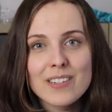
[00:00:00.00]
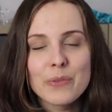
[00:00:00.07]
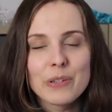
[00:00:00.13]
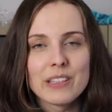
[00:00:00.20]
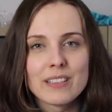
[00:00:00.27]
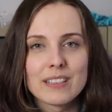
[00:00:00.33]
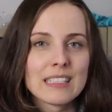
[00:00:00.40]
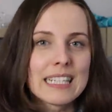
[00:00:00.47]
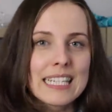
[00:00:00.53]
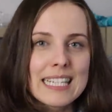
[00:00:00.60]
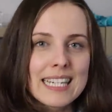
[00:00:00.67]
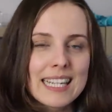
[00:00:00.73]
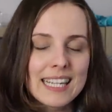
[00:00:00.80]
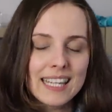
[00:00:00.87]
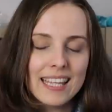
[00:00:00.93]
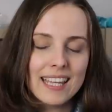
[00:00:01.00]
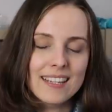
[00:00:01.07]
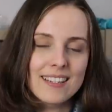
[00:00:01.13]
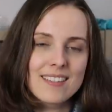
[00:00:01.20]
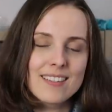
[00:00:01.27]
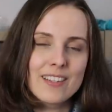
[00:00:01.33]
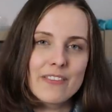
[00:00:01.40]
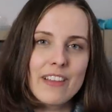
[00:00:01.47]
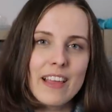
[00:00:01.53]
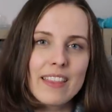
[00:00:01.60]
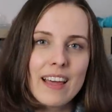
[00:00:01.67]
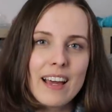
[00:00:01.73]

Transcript: what they're knitting, and stuff like